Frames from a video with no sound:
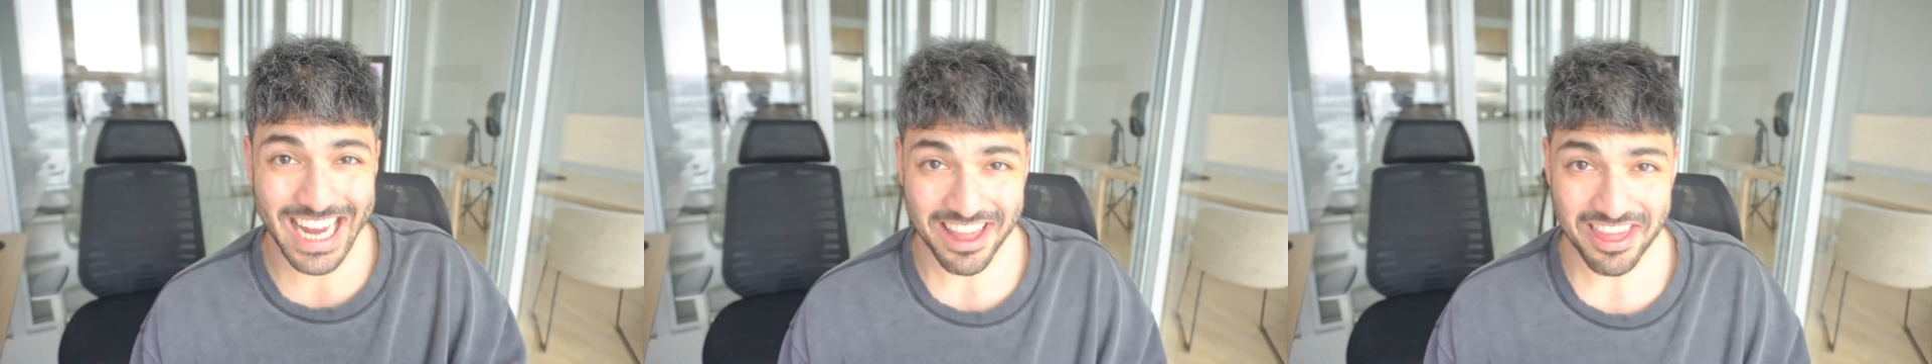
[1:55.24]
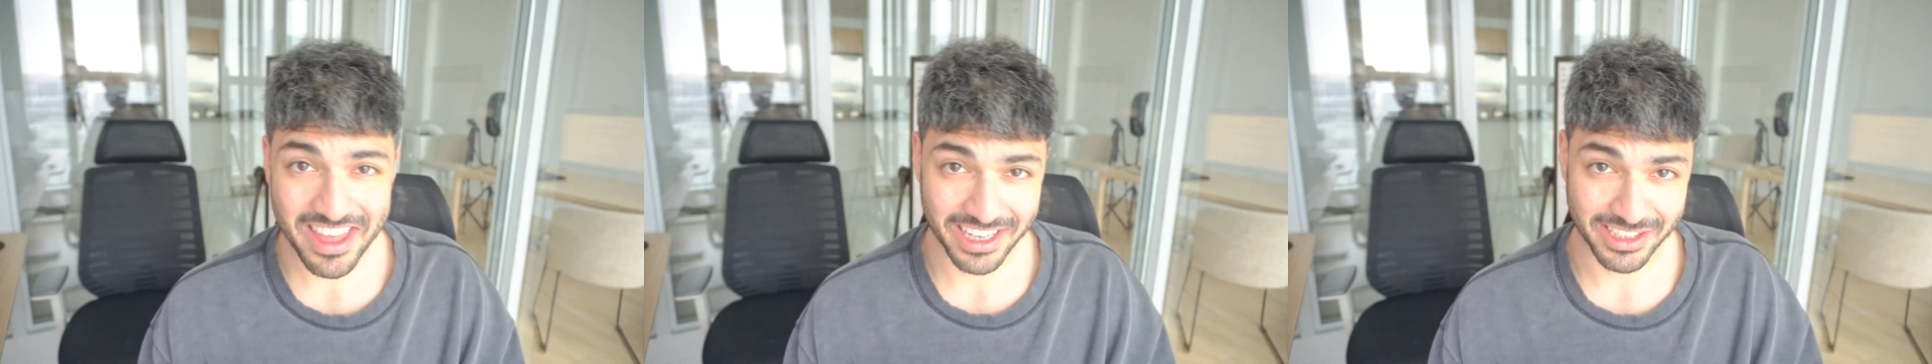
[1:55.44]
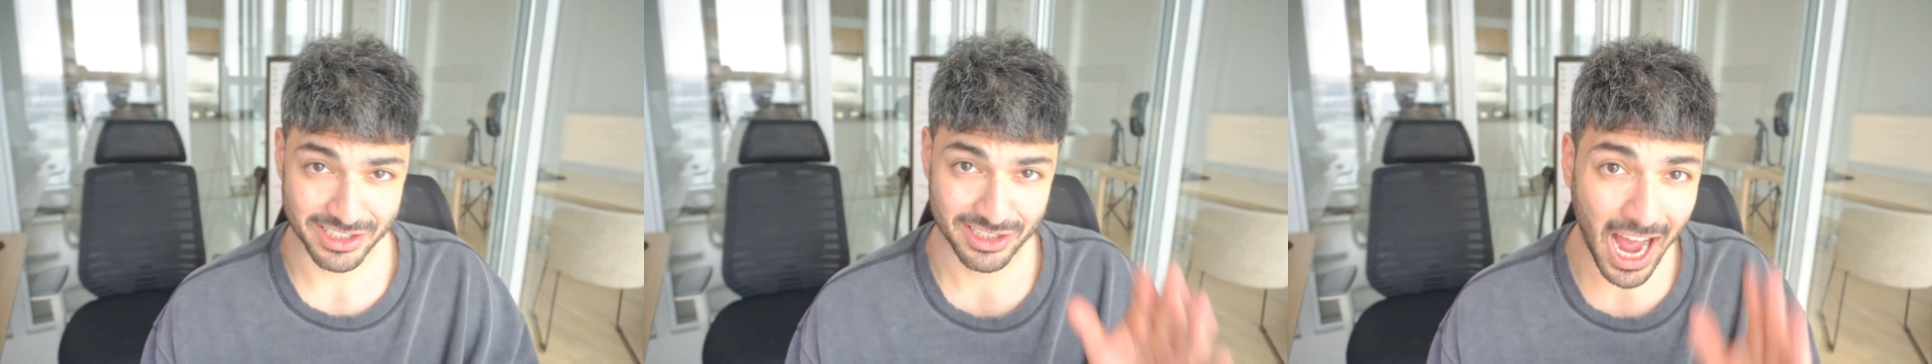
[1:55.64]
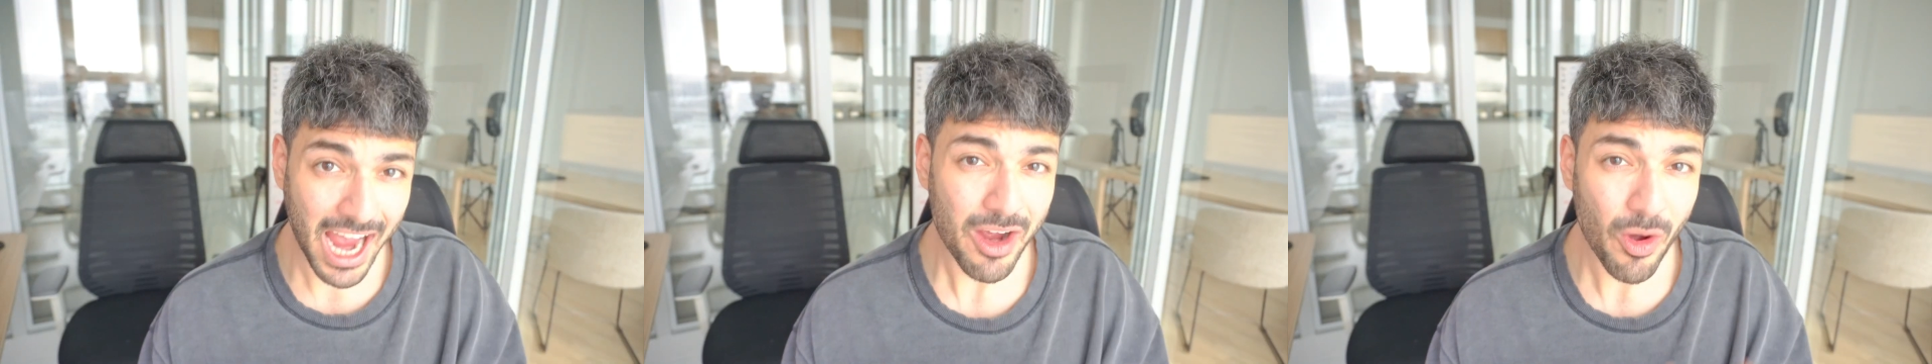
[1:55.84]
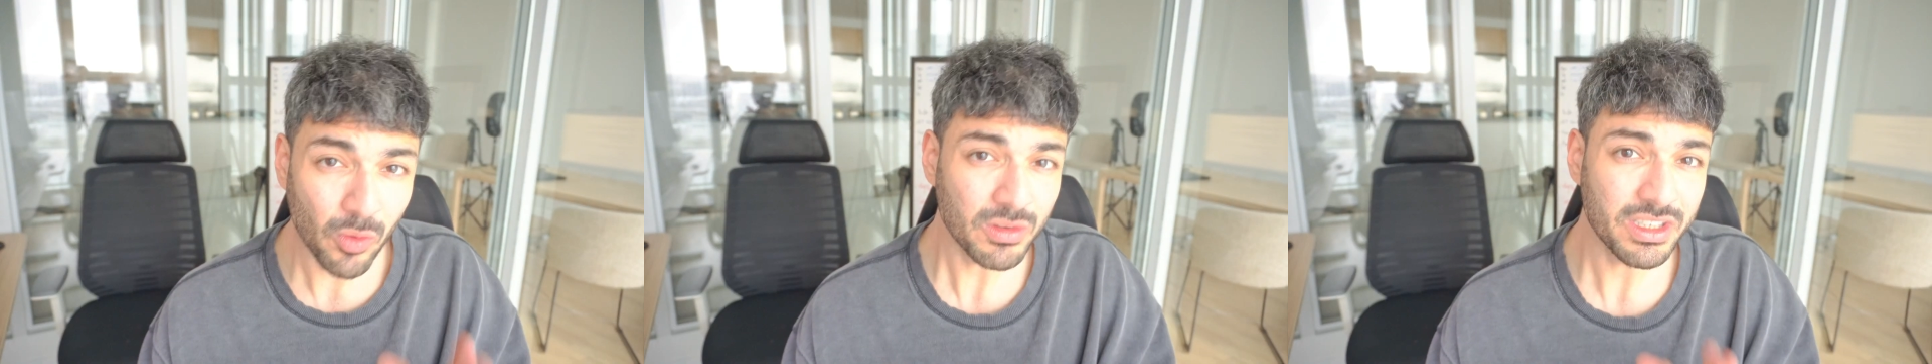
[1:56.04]
Get this,
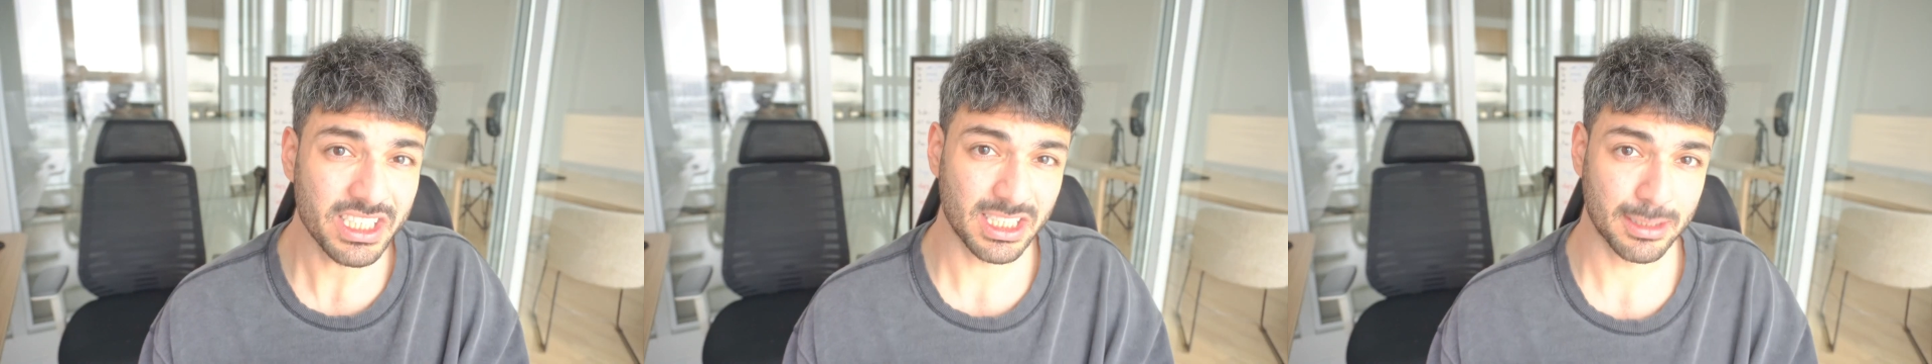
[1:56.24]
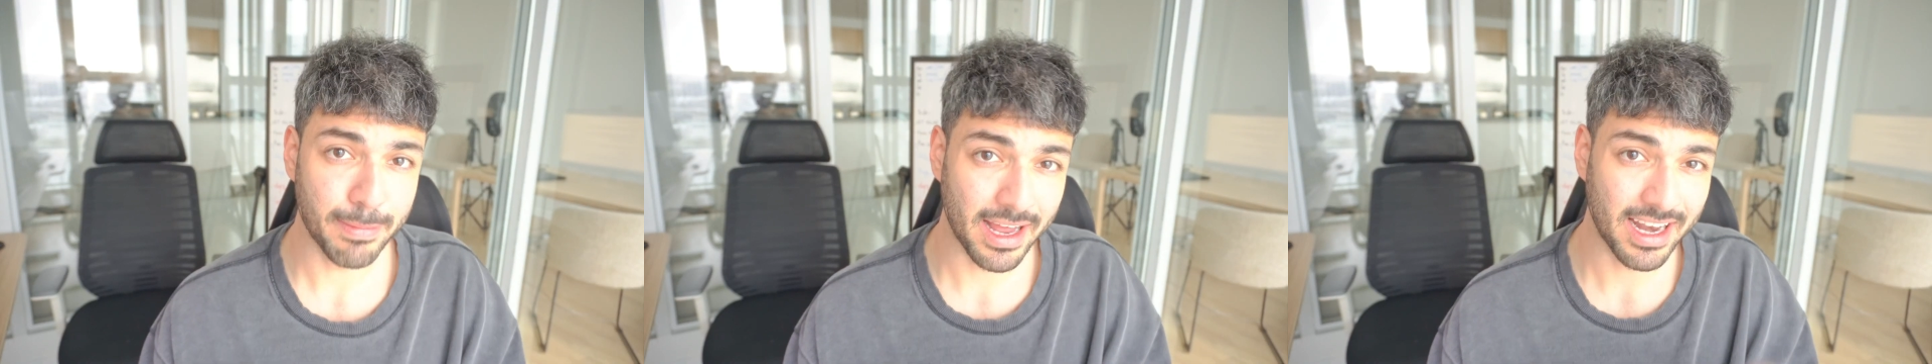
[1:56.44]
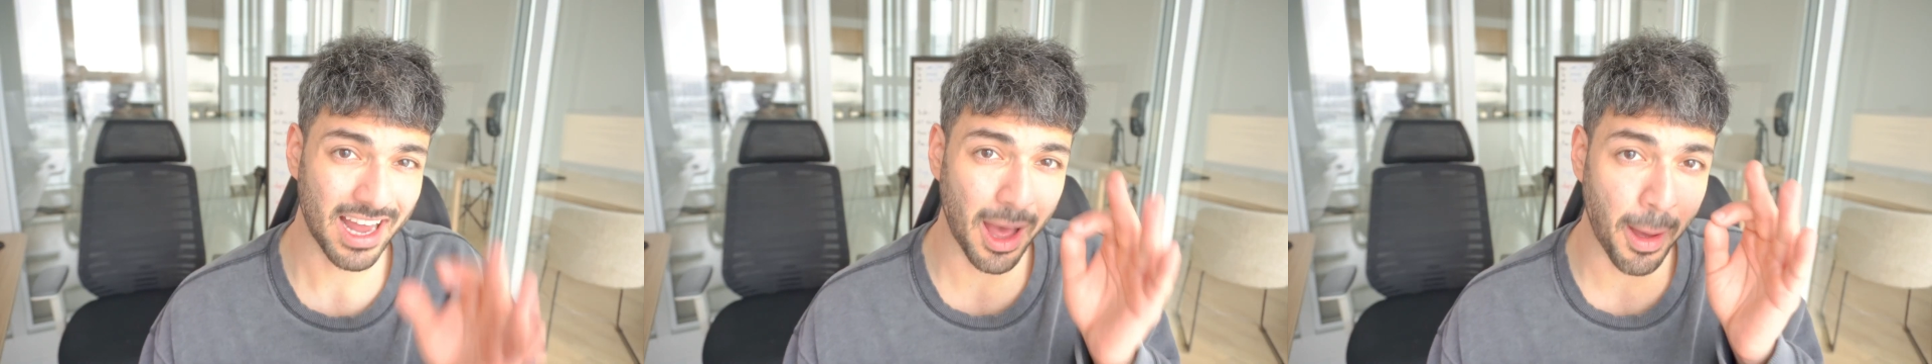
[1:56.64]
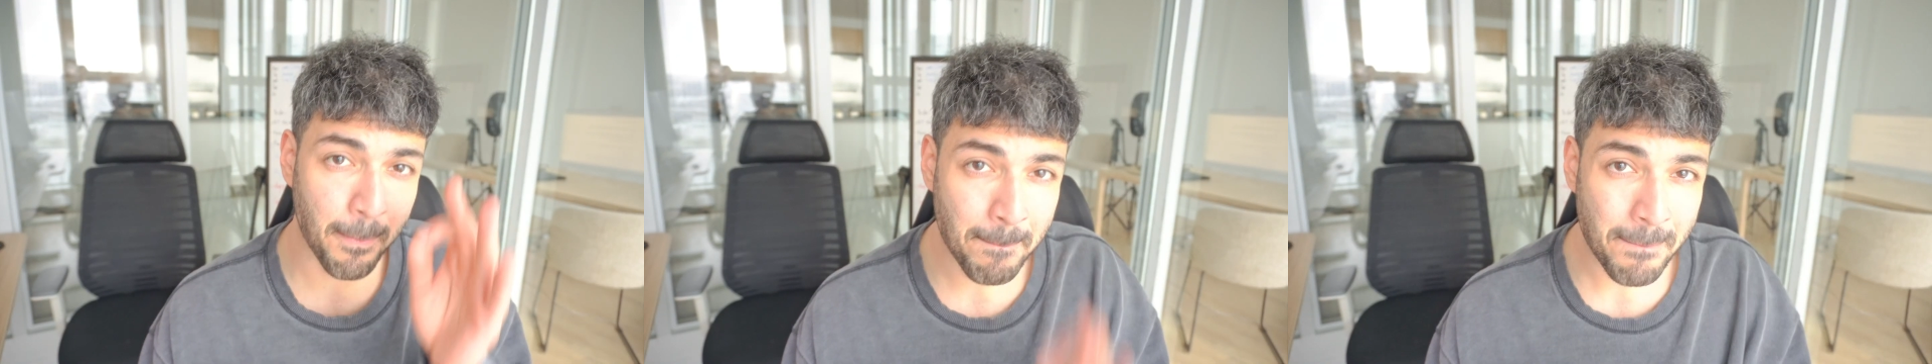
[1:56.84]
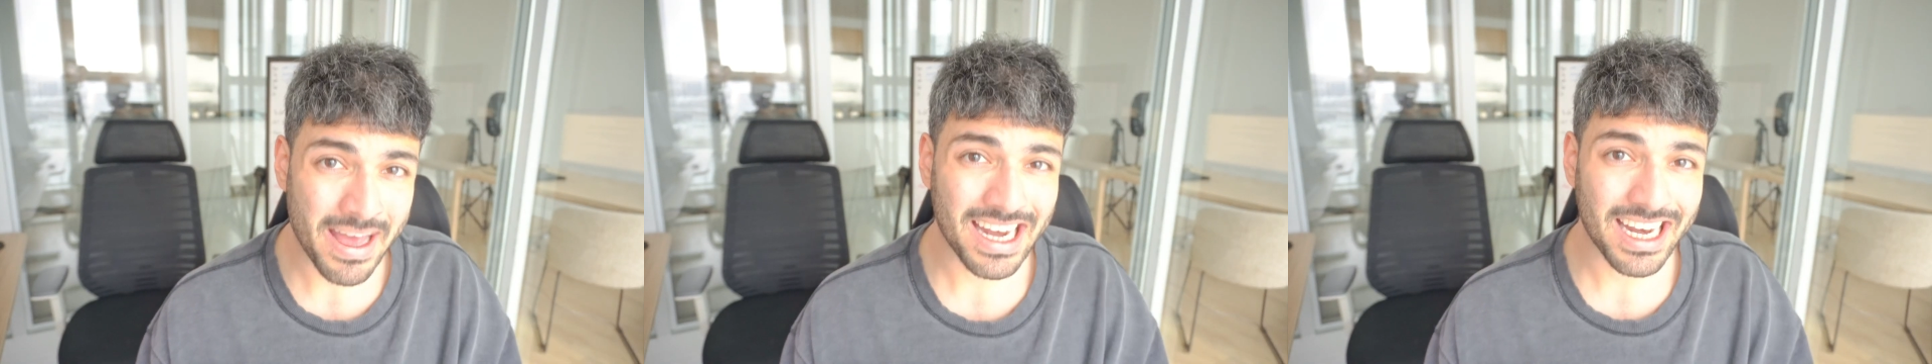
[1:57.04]
I only spent
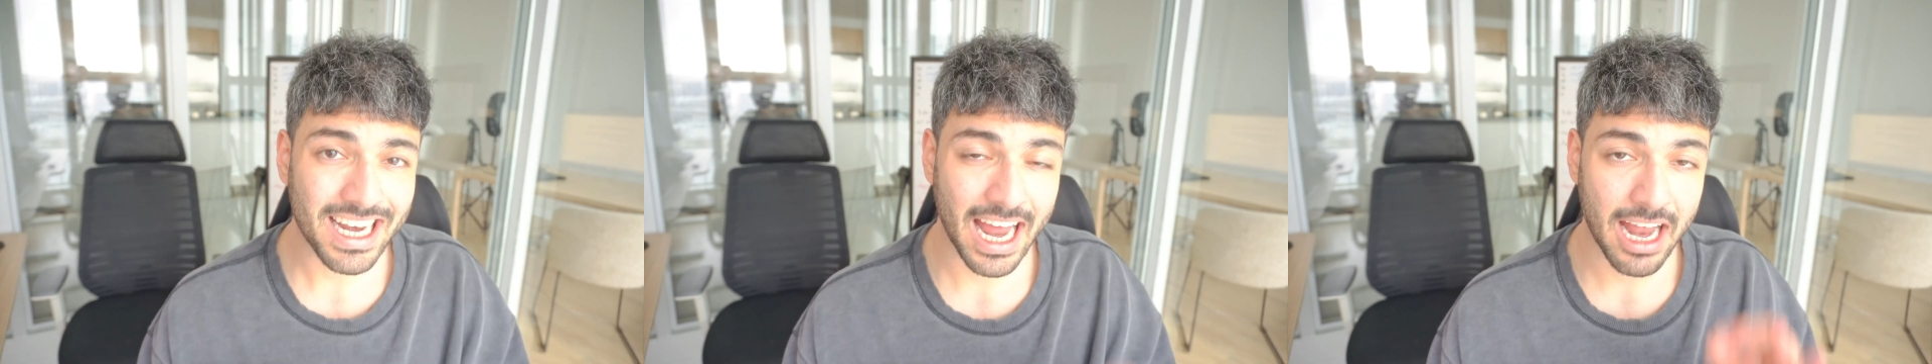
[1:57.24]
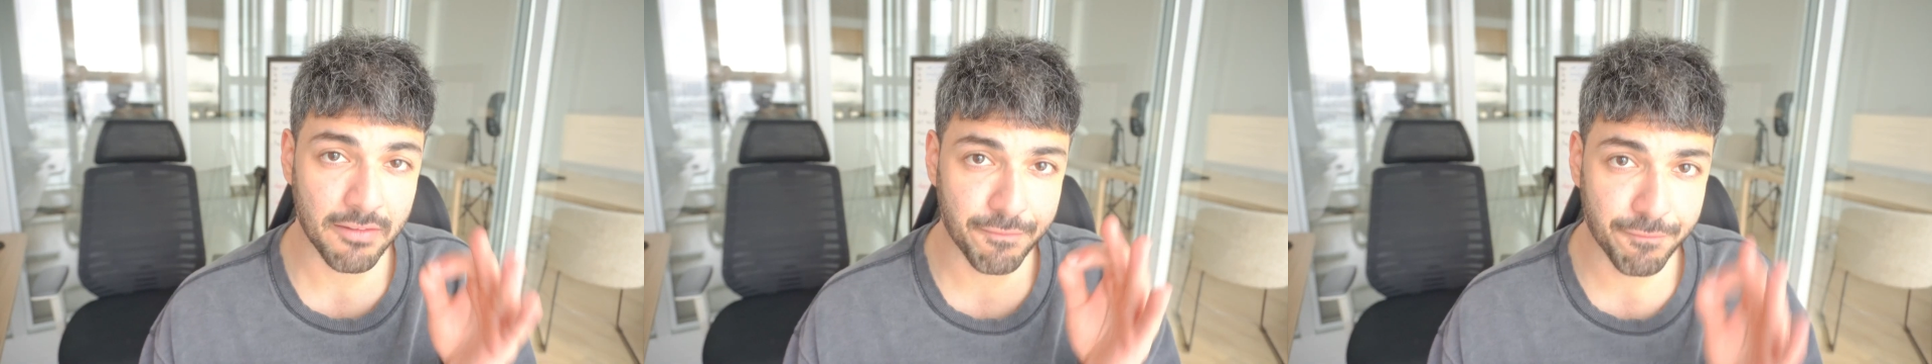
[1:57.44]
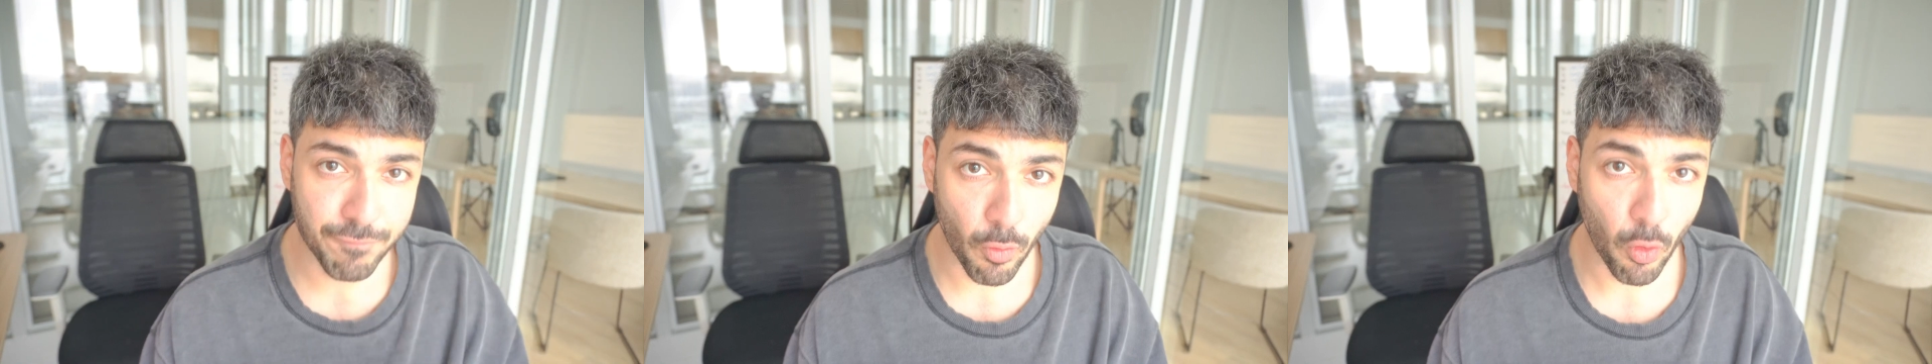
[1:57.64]
a minute and